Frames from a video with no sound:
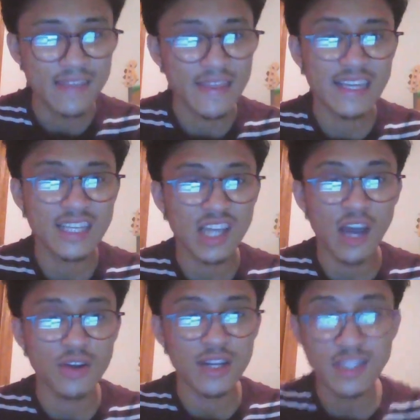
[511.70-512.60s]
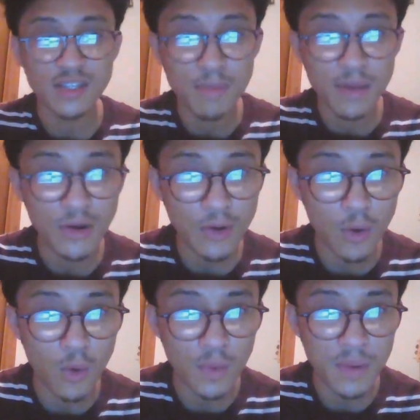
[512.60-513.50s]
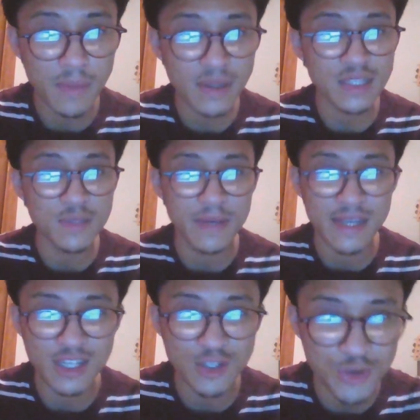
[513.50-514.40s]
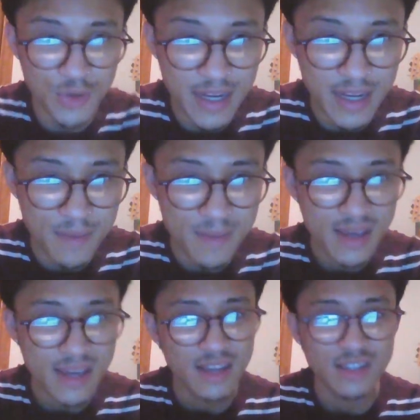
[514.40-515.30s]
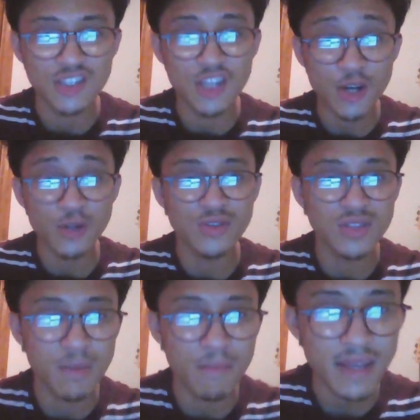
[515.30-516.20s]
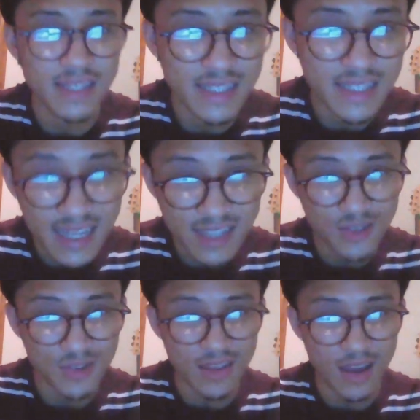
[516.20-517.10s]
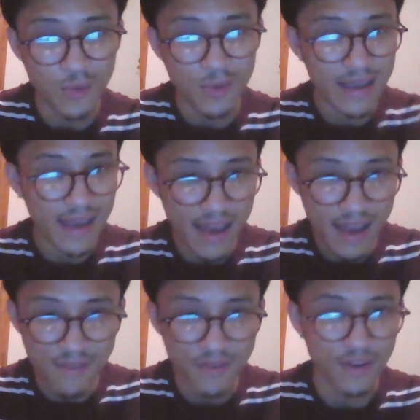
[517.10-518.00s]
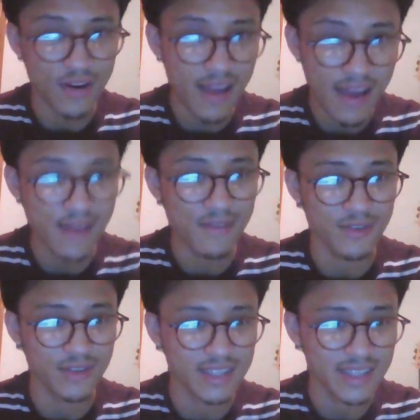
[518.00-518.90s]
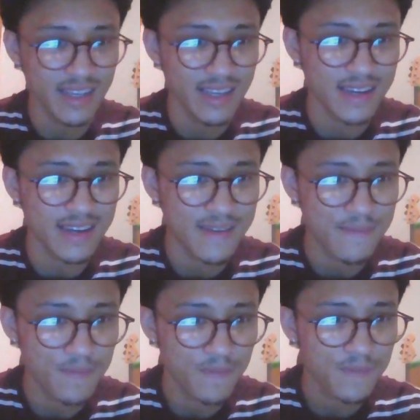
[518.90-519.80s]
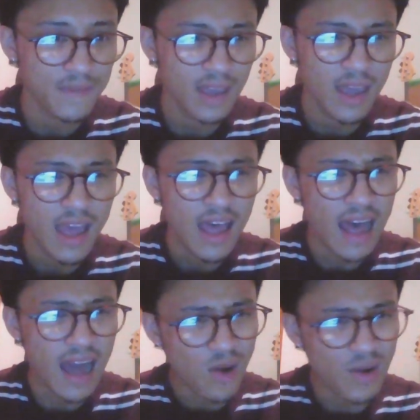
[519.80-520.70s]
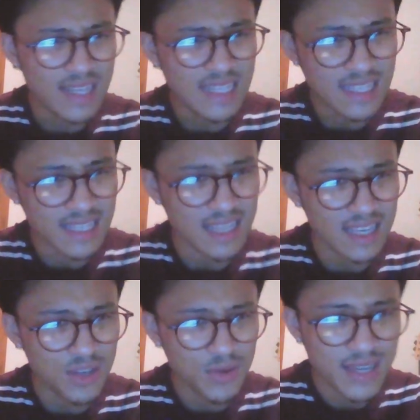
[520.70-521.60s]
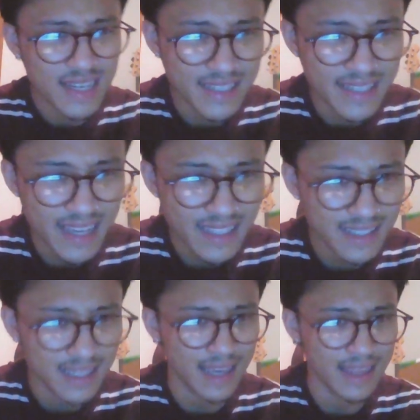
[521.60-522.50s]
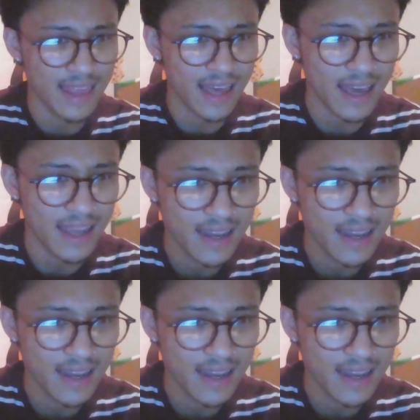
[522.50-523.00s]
They shouted, it's a miracle, we must be in a dream. Gerald's the best dancer that we ever seen. How is it you can dance like that?